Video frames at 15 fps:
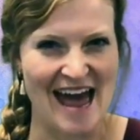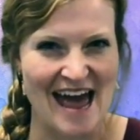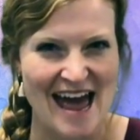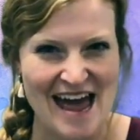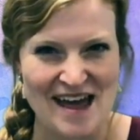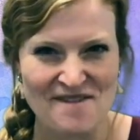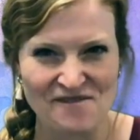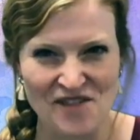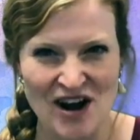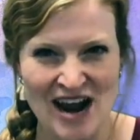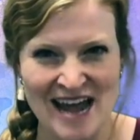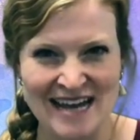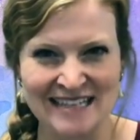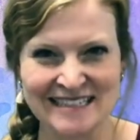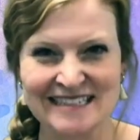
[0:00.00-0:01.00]
Hey
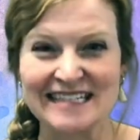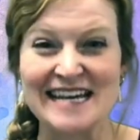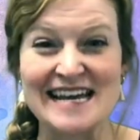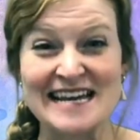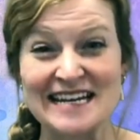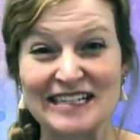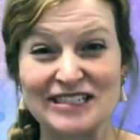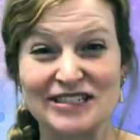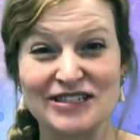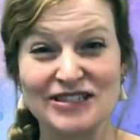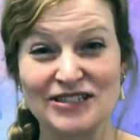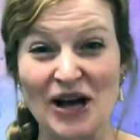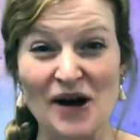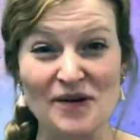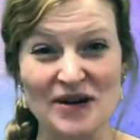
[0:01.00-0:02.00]
friends, it
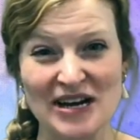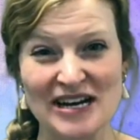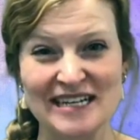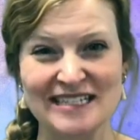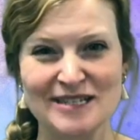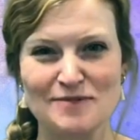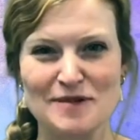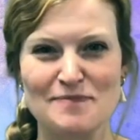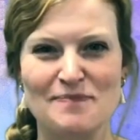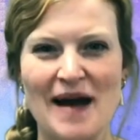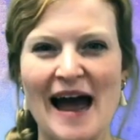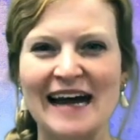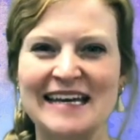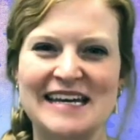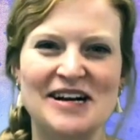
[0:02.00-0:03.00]
is so good to be
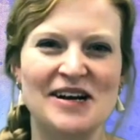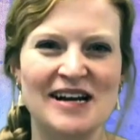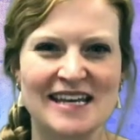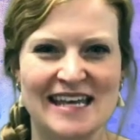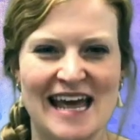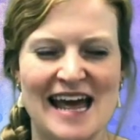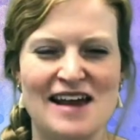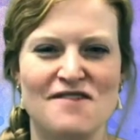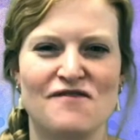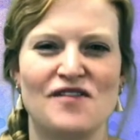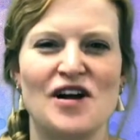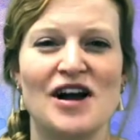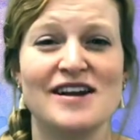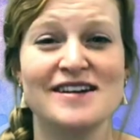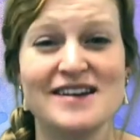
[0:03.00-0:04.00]
back here again
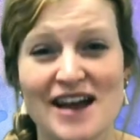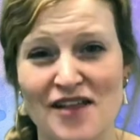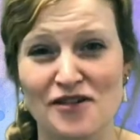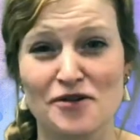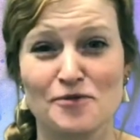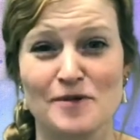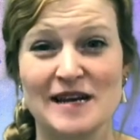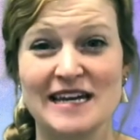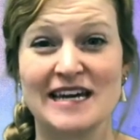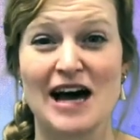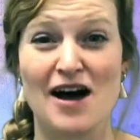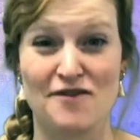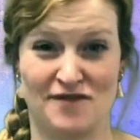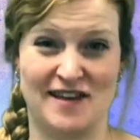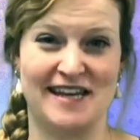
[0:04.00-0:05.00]
for another week
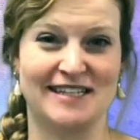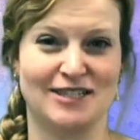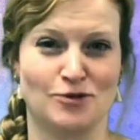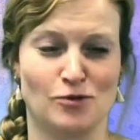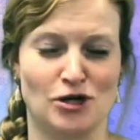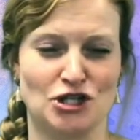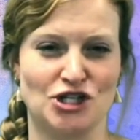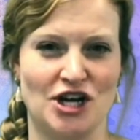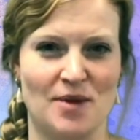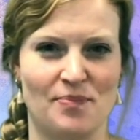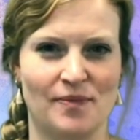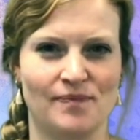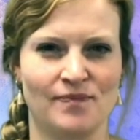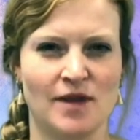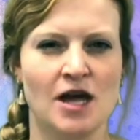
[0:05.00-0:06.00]
of kids
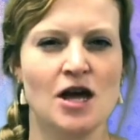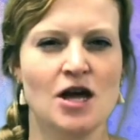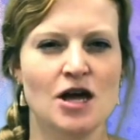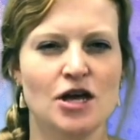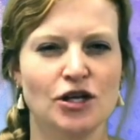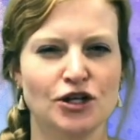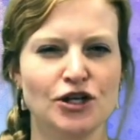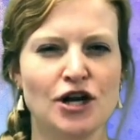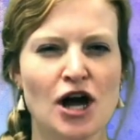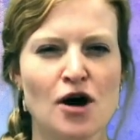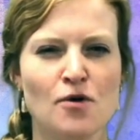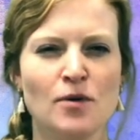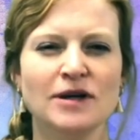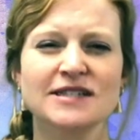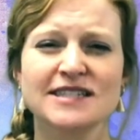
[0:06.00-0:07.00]
worship. You
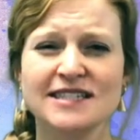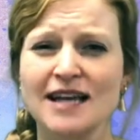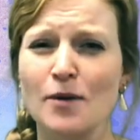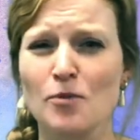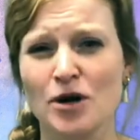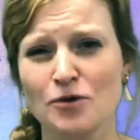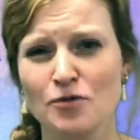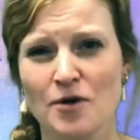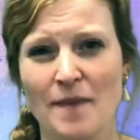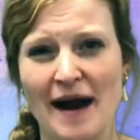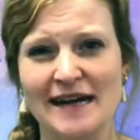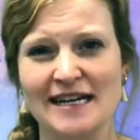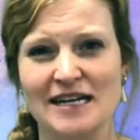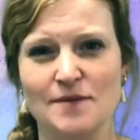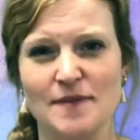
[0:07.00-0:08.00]
know, someone
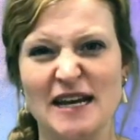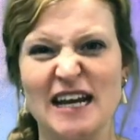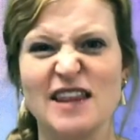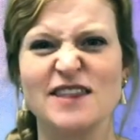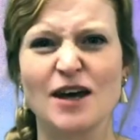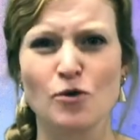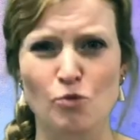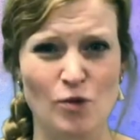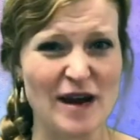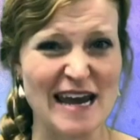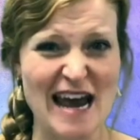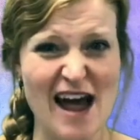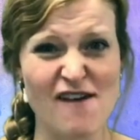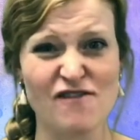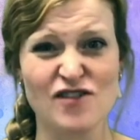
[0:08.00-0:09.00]
reminded me that
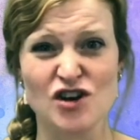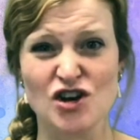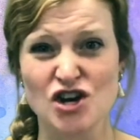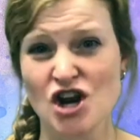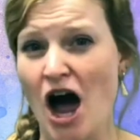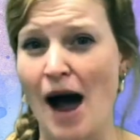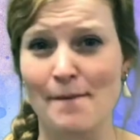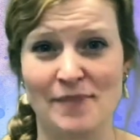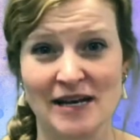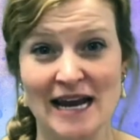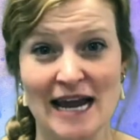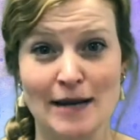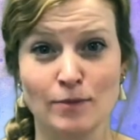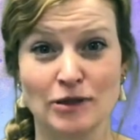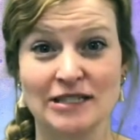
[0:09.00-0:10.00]
we have not been
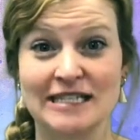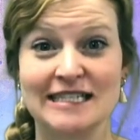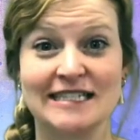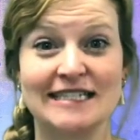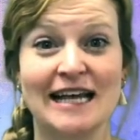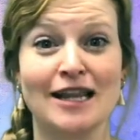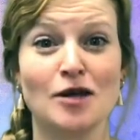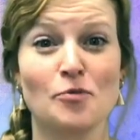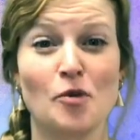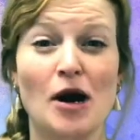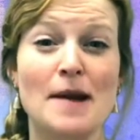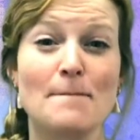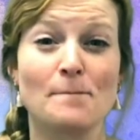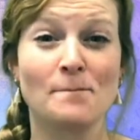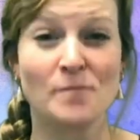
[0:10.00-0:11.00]
able to
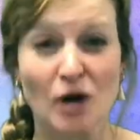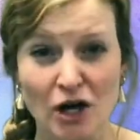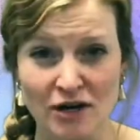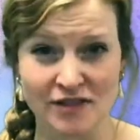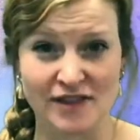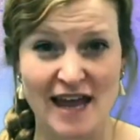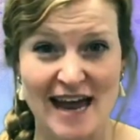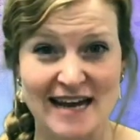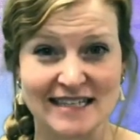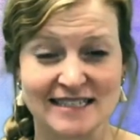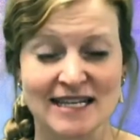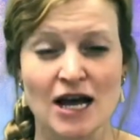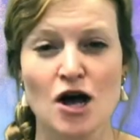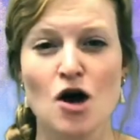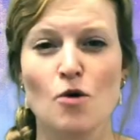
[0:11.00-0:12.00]
celebrate
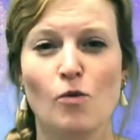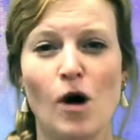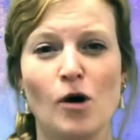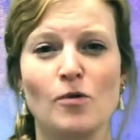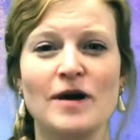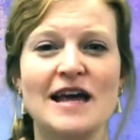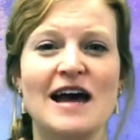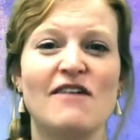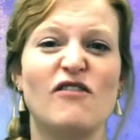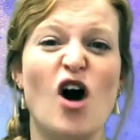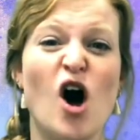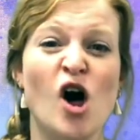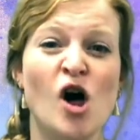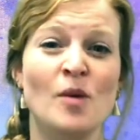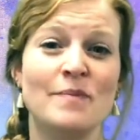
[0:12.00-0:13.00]
birthdays while we have
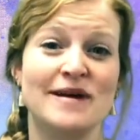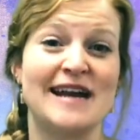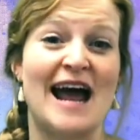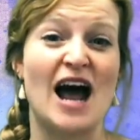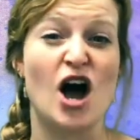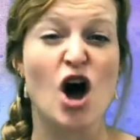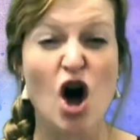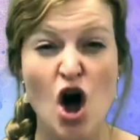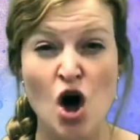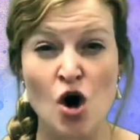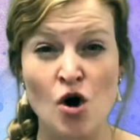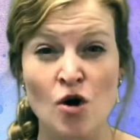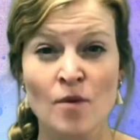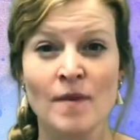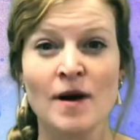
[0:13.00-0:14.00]
all been at
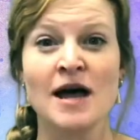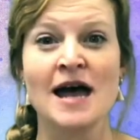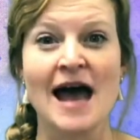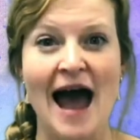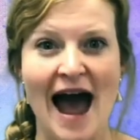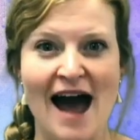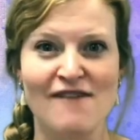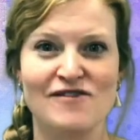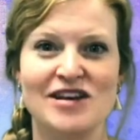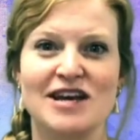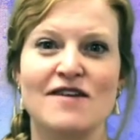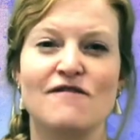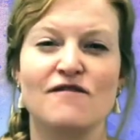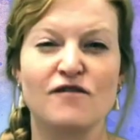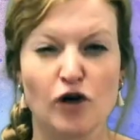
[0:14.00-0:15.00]
home
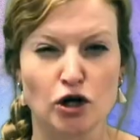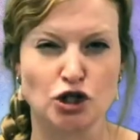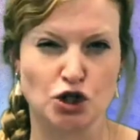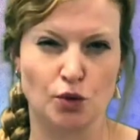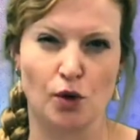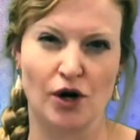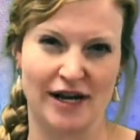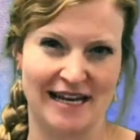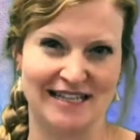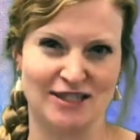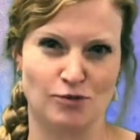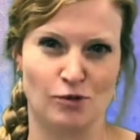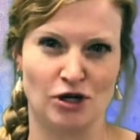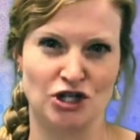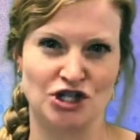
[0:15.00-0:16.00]
having virtual kids
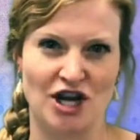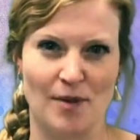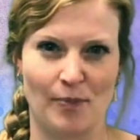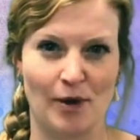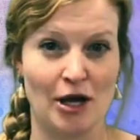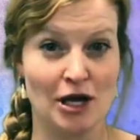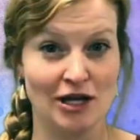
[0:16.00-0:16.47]
worship.